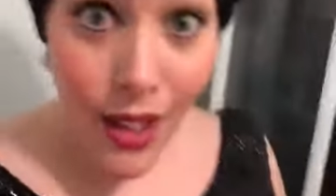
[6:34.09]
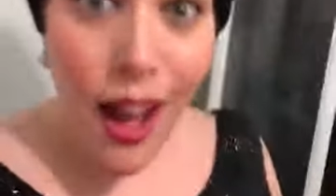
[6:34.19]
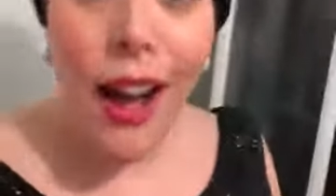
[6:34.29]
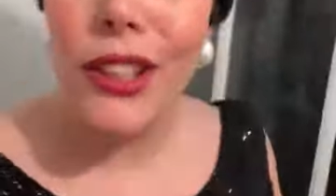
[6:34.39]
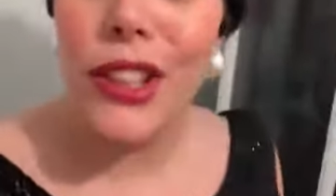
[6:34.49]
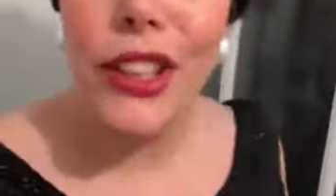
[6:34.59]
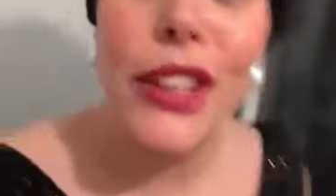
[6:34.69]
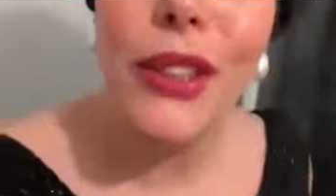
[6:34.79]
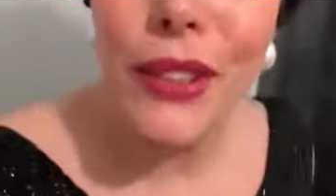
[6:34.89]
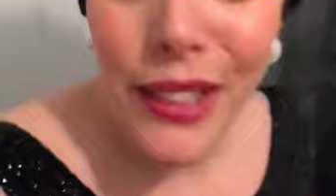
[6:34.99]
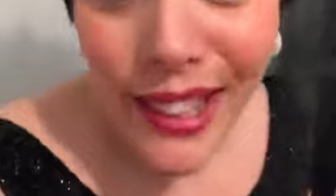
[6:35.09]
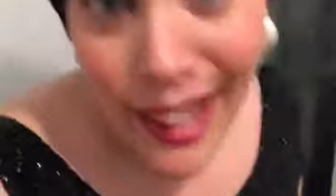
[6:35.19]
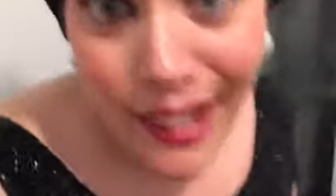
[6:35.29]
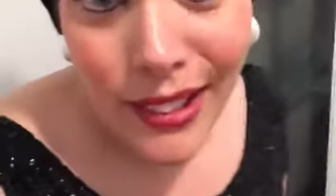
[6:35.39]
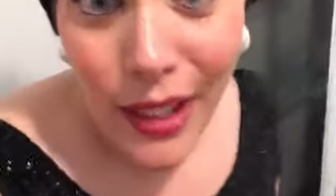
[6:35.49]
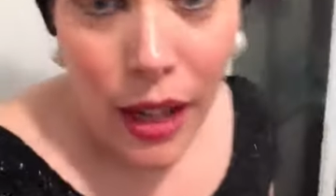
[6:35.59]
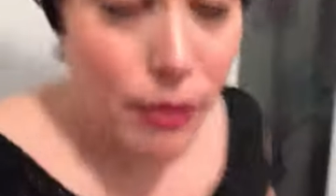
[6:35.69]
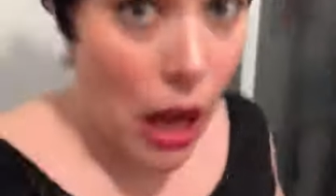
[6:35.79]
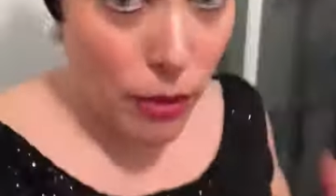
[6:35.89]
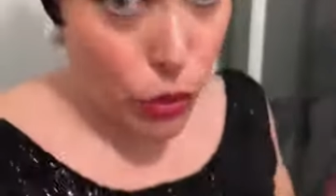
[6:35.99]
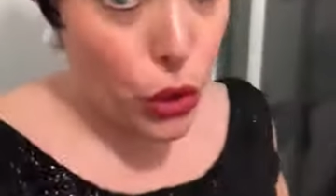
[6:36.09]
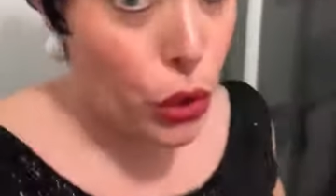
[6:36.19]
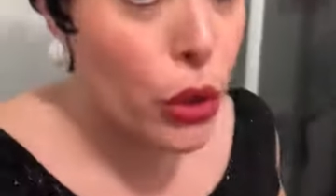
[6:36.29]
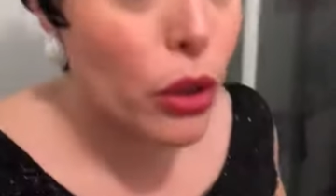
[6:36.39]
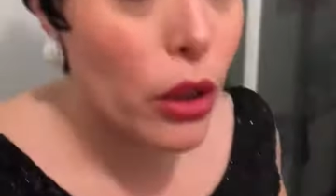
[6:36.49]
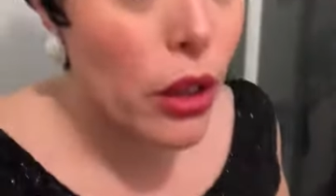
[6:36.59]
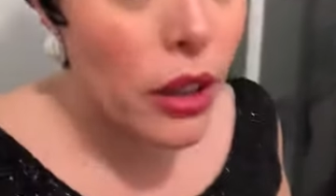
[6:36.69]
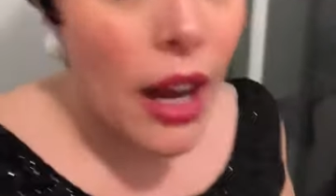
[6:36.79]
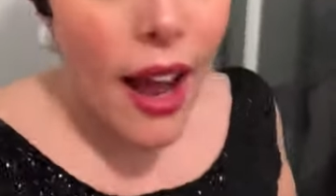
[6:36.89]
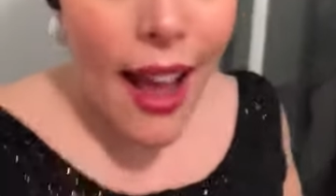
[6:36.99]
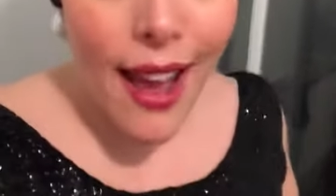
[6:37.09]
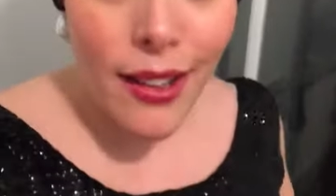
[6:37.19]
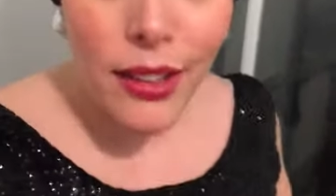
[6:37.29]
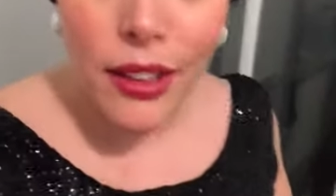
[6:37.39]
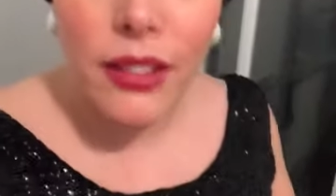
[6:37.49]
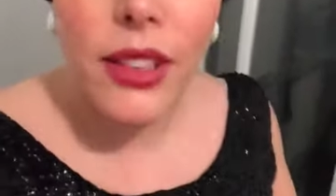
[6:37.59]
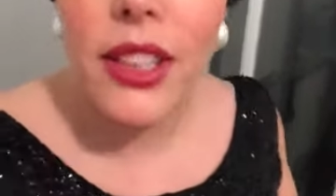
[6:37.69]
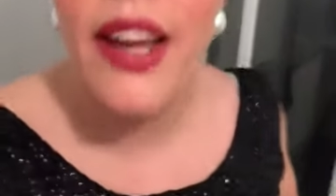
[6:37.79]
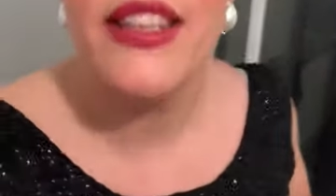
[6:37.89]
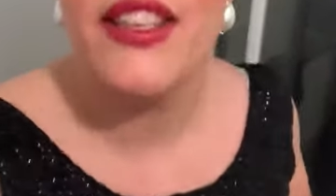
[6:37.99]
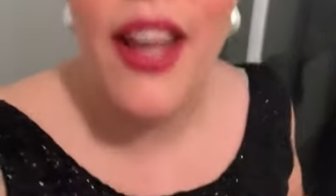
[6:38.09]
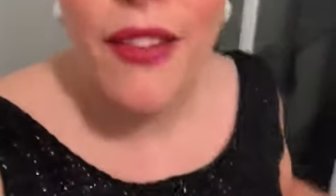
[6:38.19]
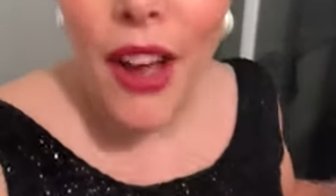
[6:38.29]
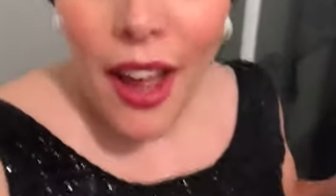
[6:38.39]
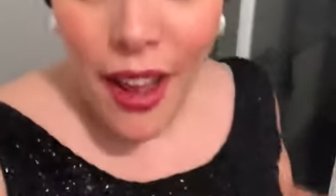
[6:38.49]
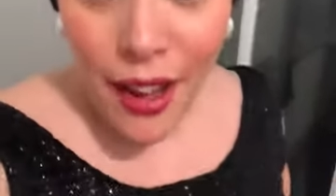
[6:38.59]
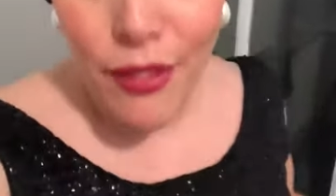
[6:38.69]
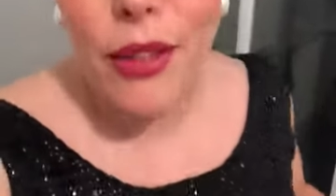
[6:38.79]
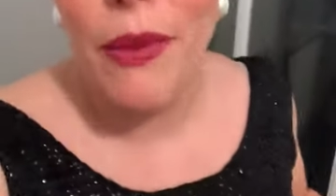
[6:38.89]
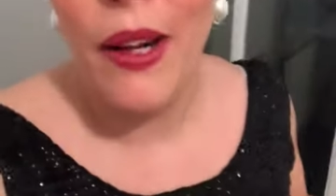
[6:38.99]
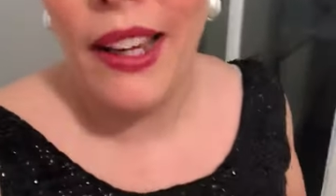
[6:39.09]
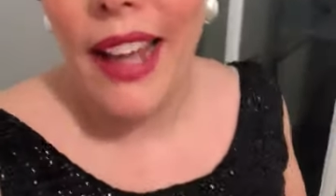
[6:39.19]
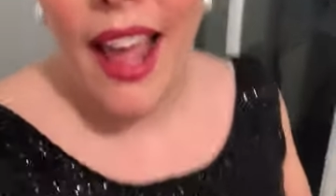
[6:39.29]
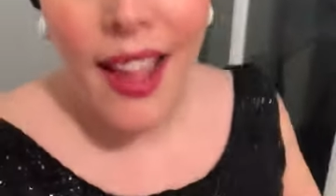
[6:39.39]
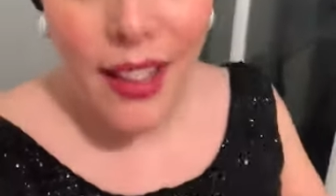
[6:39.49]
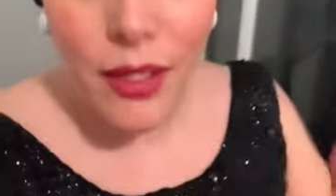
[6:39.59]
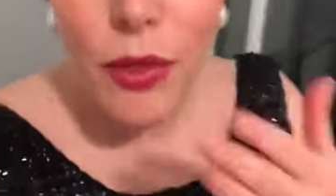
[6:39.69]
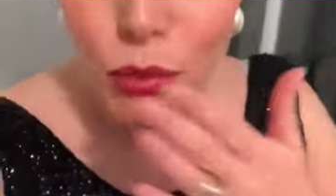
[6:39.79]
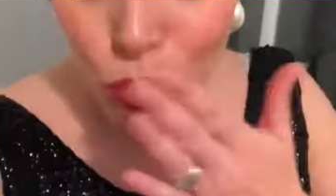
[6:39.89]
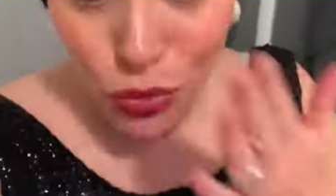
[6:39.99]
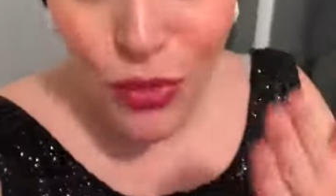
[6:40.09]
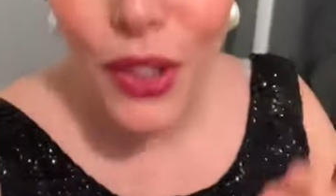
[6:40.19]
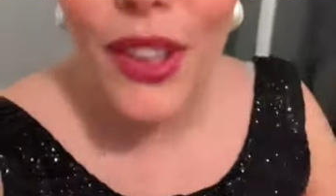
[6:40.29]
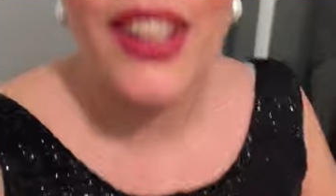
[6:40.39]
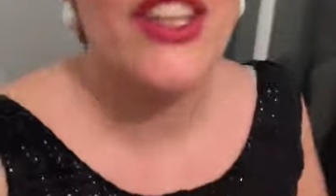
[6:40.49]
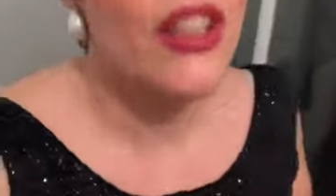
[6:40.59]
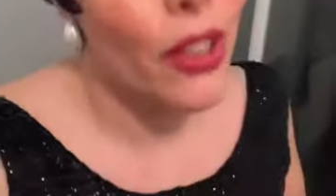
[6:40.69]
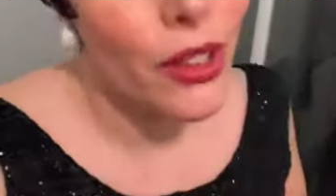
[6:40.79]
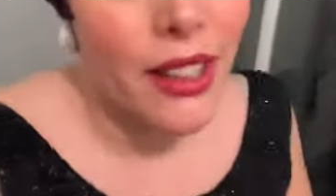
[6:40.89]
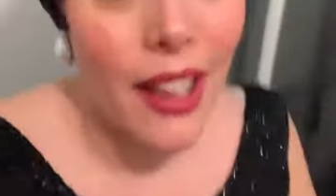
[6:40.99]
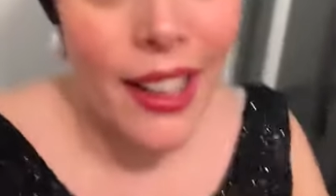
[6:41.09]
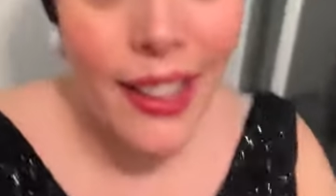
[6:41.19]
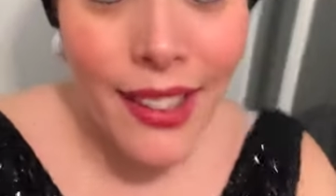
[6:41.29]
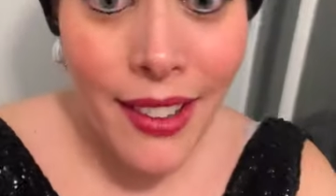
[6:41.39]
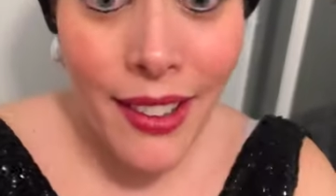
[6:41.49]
I'll see you again, I'm sure. And stay safe, everybody, and good night.